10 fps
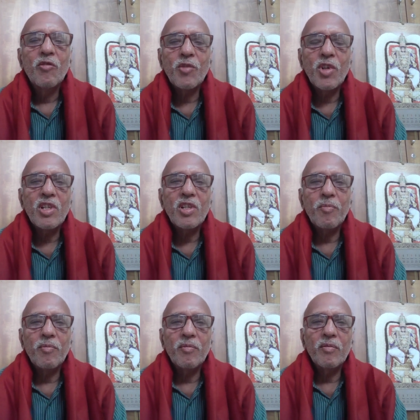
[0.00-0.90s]

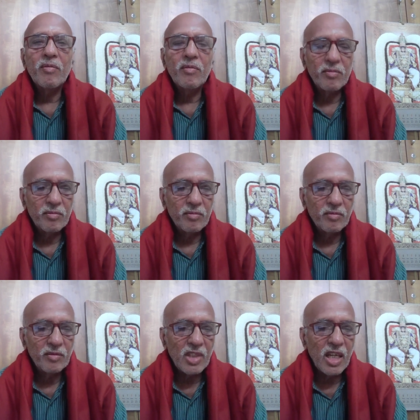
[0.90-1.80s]
Viewers,
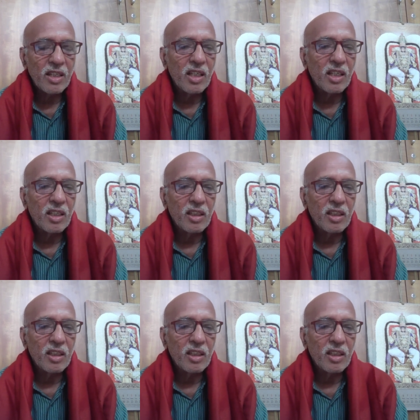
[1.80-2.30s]
I think